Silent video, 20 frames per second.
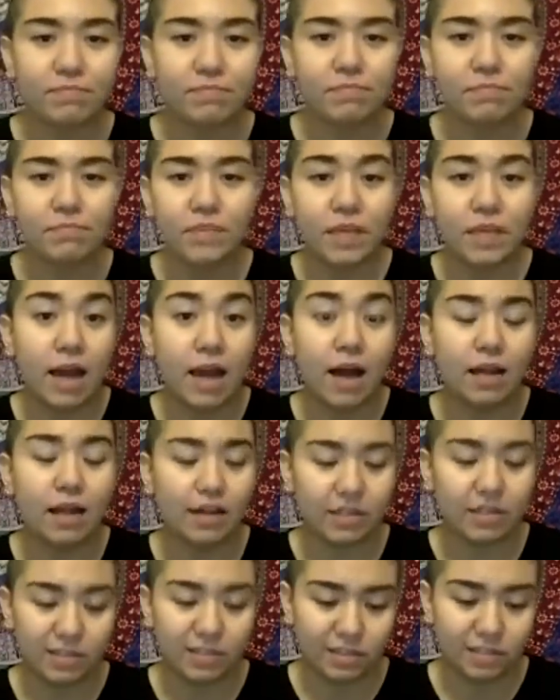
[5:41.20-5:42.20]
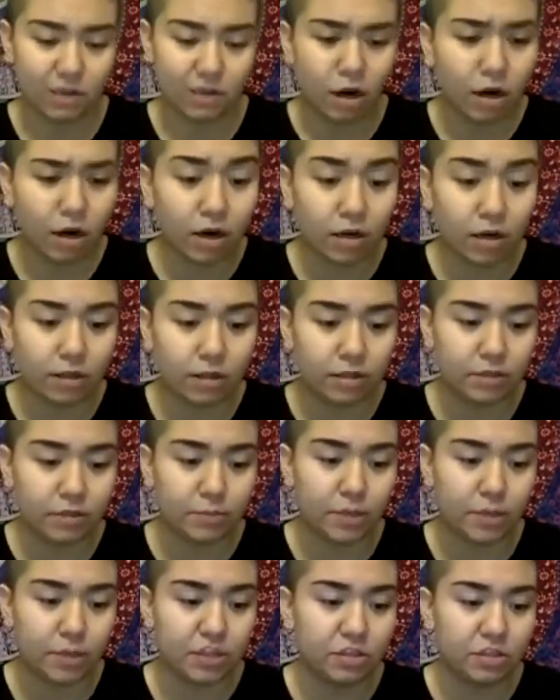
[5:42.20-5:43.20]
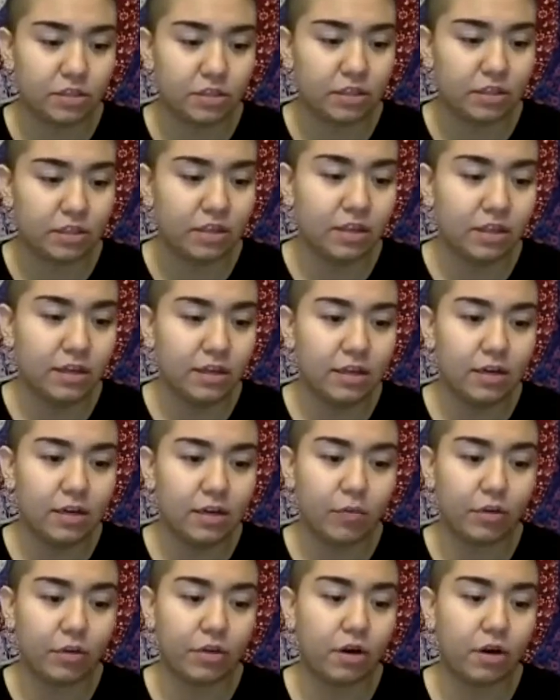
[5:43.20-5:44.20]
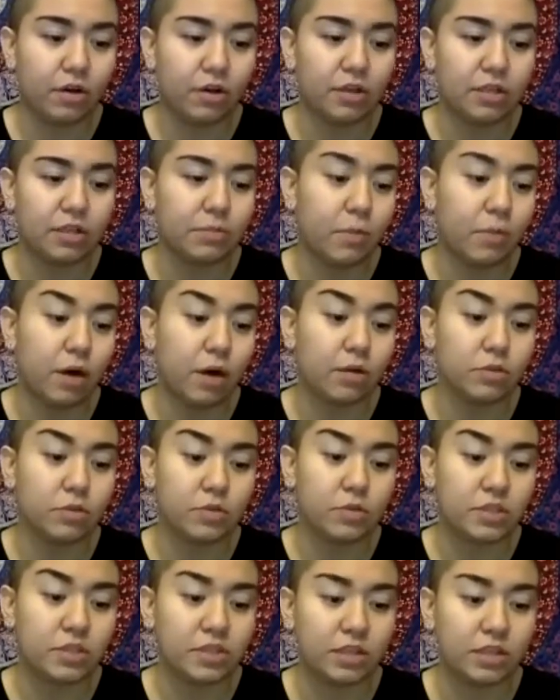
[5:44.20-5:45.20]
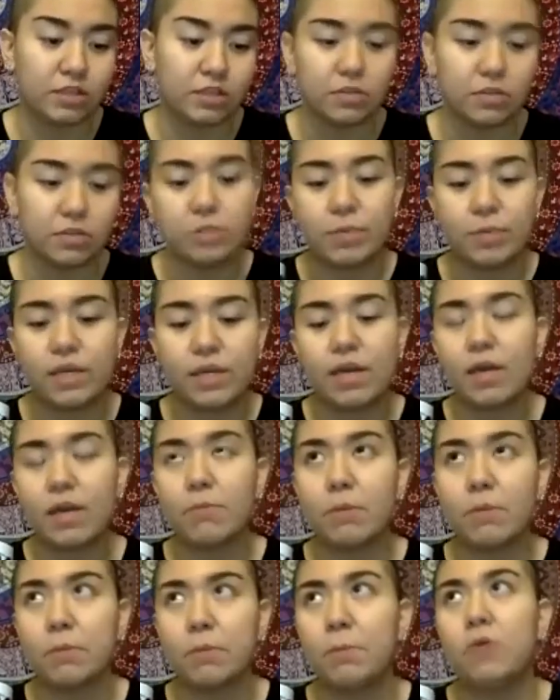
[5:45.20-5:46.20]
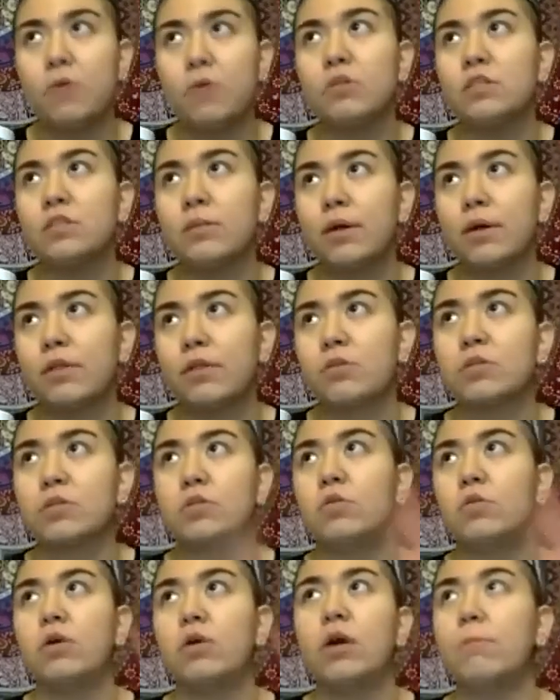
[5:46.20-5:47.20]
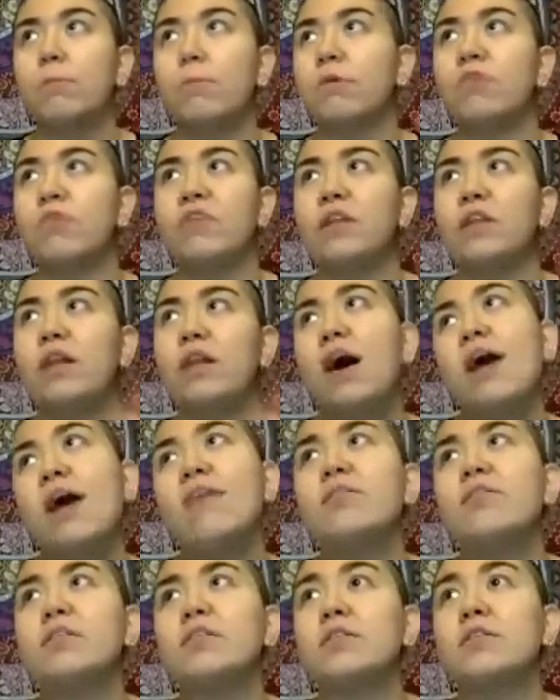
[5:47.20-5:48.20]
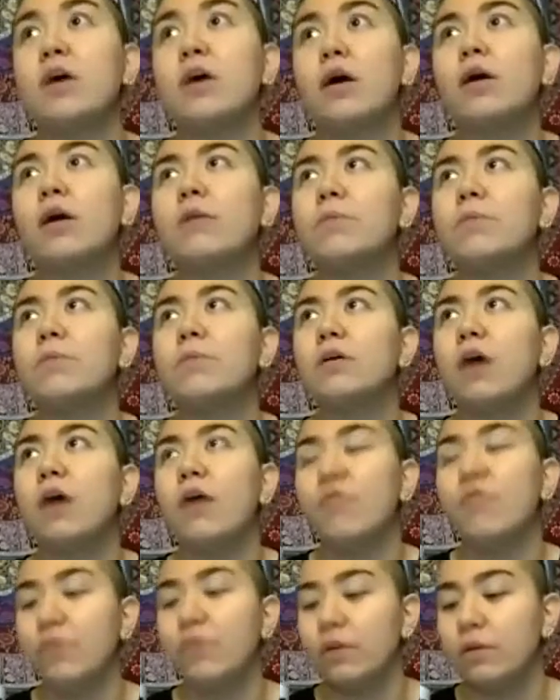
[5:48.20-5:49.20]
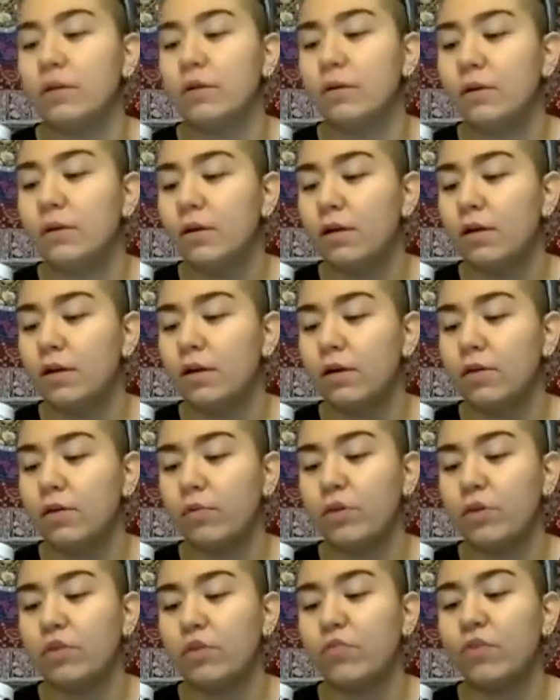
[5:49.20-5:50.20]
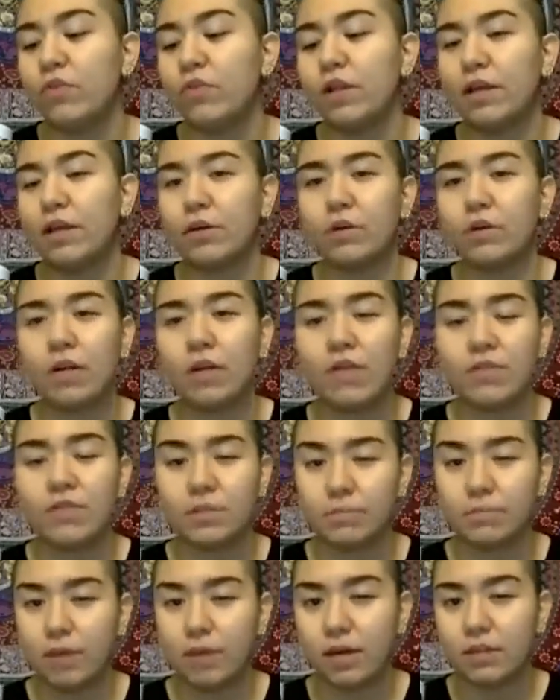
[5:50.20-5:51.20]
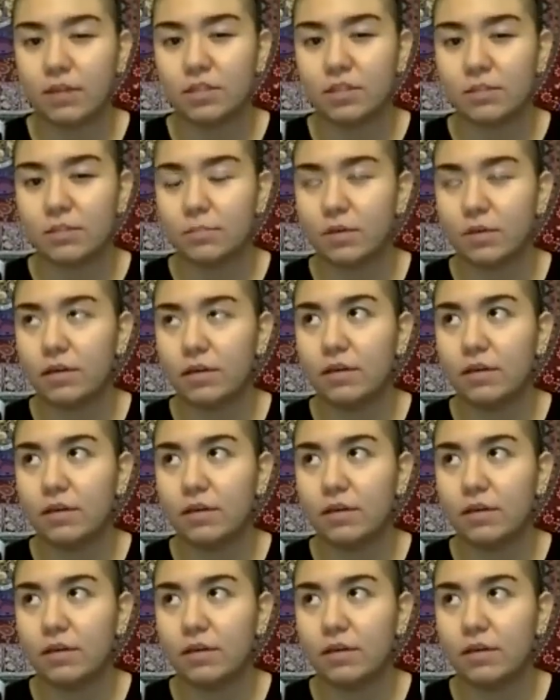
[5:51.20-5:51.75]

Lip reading: yeah, like it's hard, especially with all these models we see on social media and people posting about their so-called perfect lives. It's hard being confident when you feel like your life is a mess. But